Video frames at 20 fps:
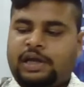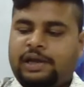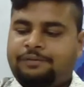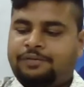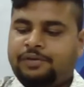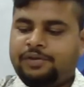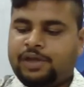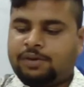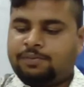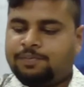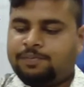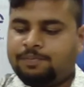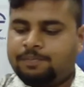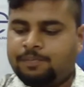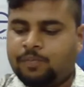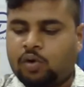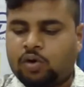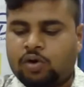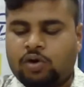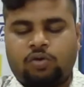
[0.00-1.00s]
every the
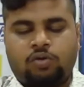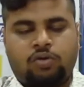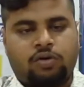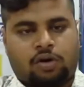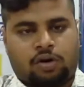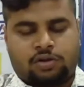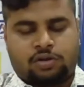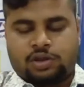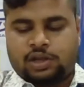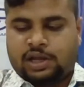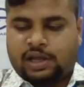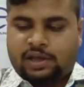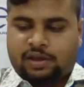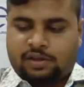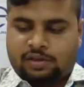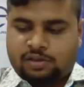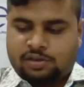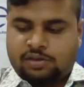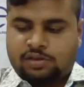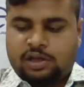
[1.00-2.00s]
module or
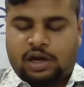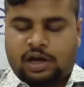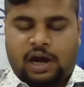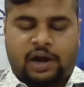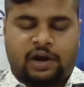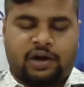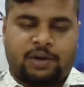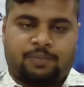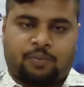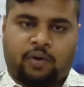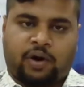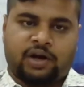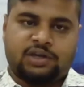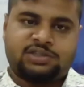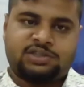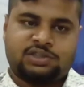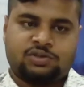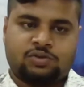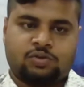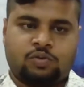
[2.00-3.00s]
like the IoT
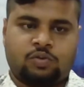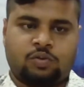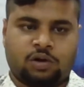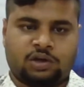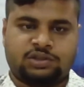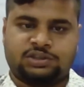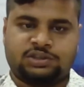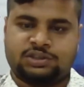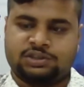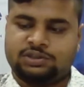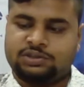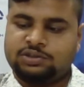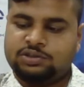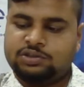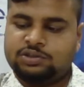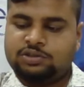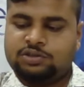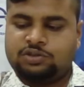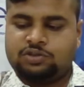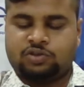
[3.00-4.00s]
products works.
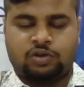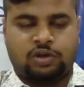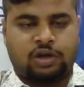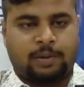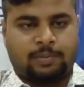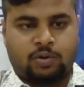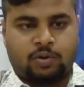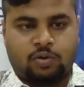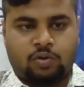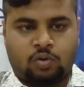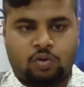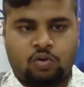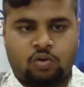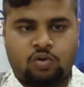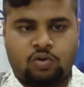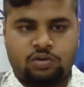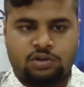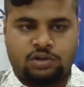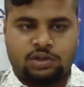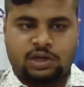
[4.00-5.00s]
So you have to
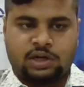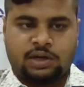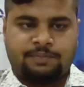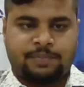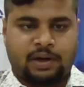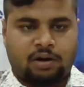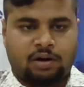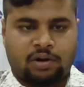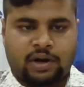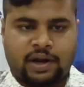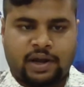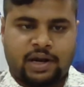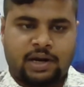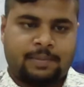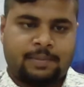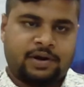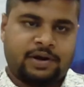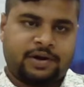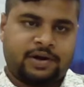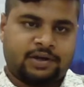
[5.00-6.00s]
know the pinout
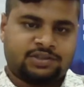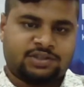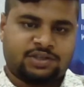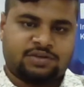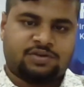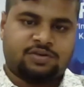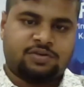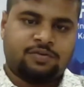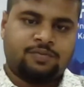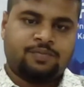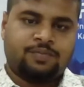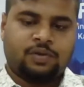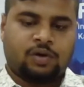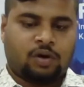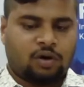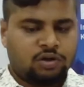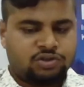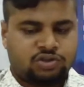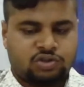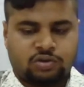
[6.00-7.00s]
diagram and data sheet.
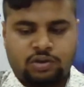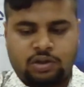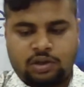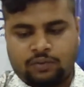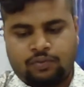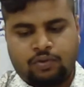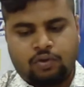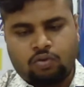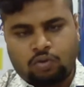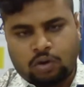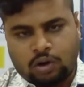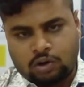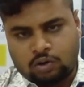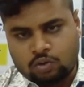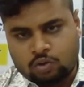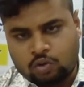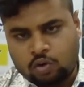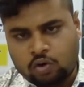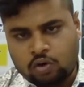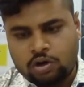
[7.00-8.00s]
Also, if you want
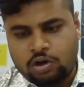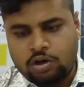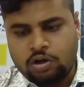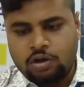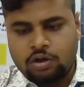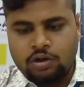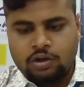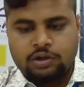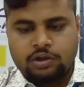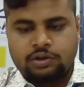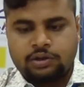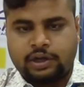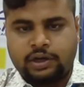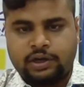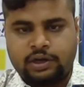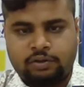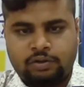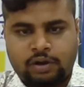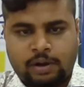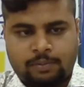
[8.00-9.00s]
to code,
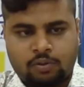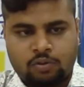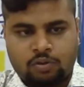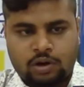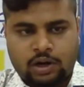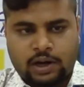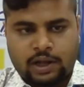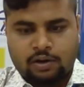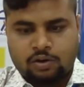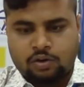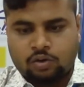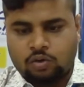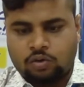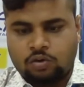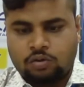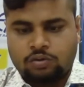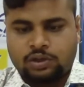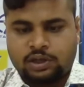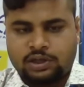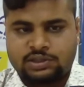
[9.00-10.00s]
then you have to like
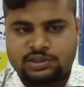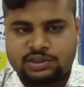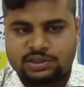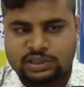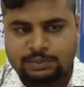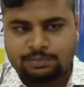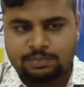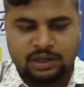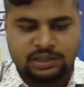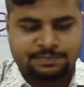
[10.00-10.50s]
know the C++.